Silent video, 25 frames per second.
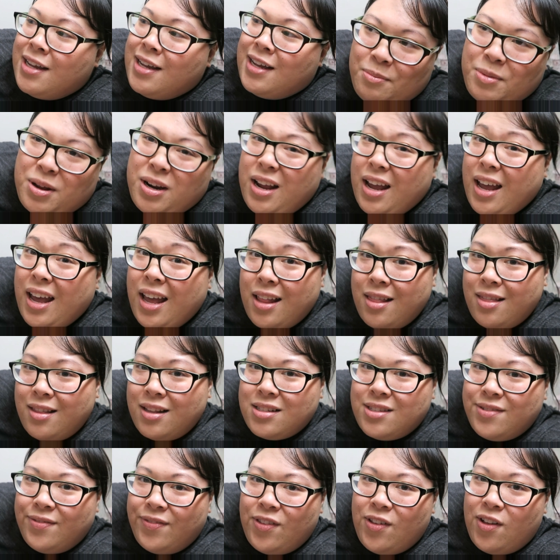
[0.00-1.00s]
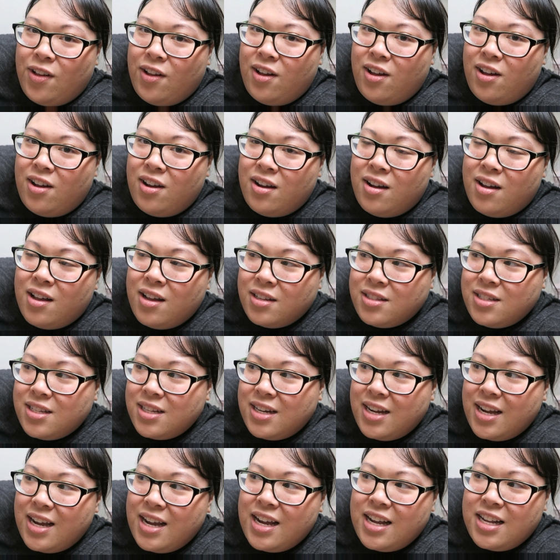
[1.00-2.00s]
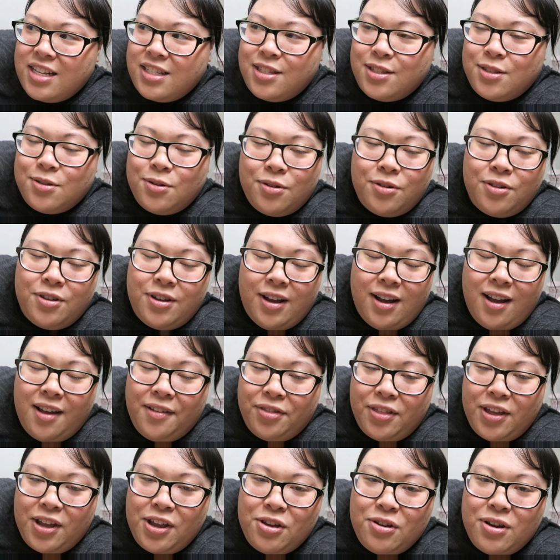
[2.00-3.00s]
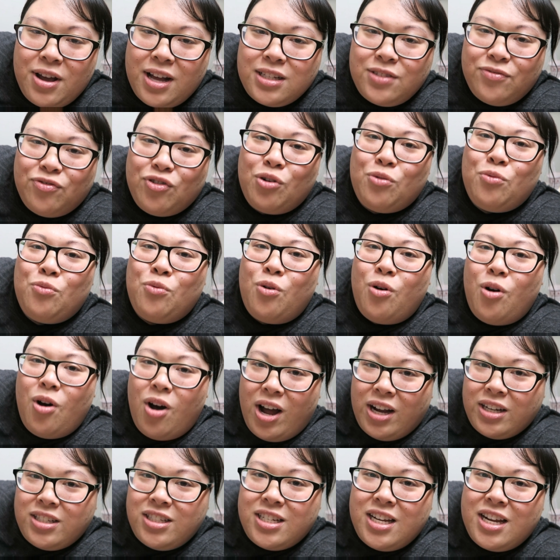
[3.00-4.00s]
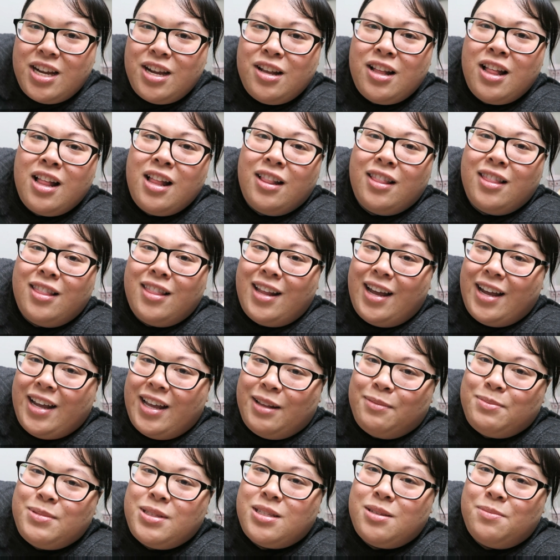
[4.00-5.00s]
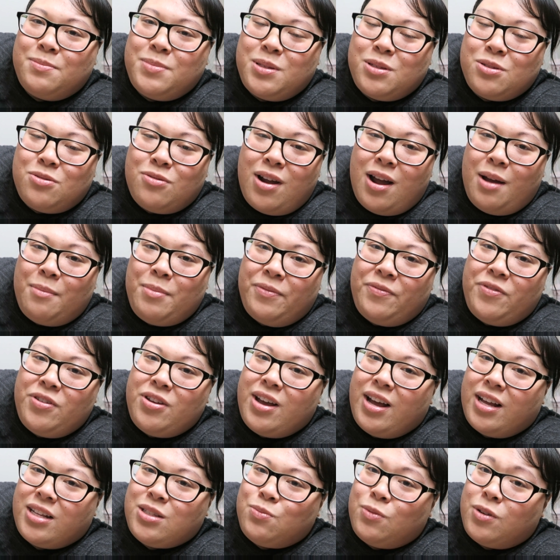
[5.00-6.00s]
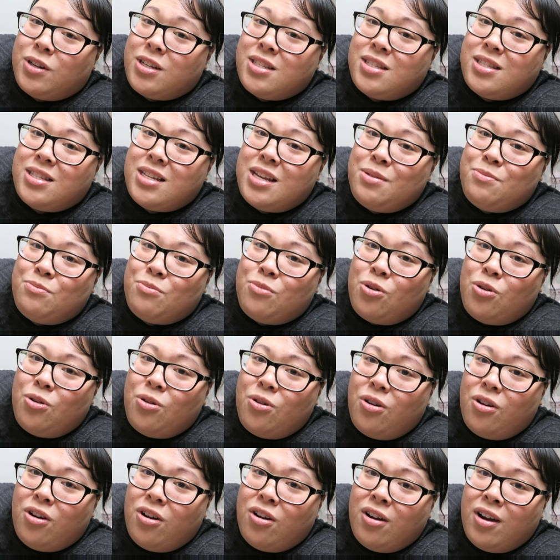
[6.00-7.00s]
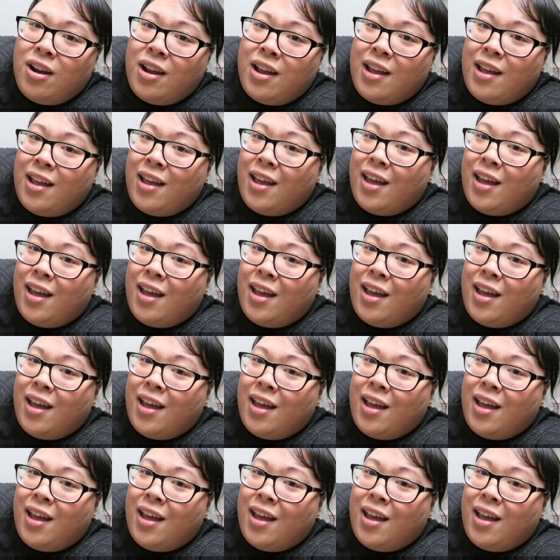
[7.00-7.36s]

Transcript: I'm gonna end this vlog today. So yeah, thank you guys for watching. Like and subscribe if you guys wanna see more.